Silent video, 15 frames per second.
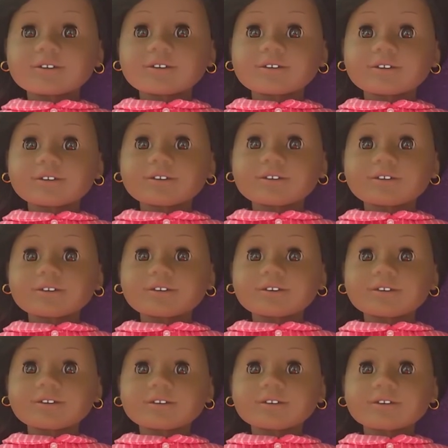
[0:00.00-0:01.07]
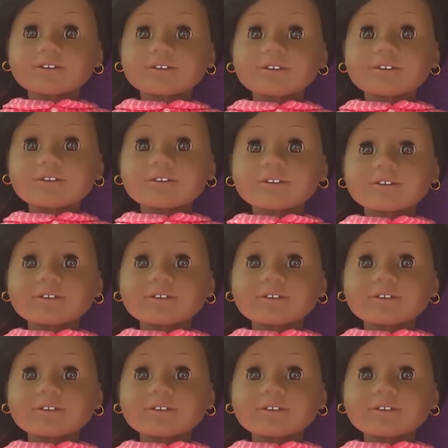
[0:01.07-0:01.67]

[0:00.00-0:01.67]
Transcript: [no speech]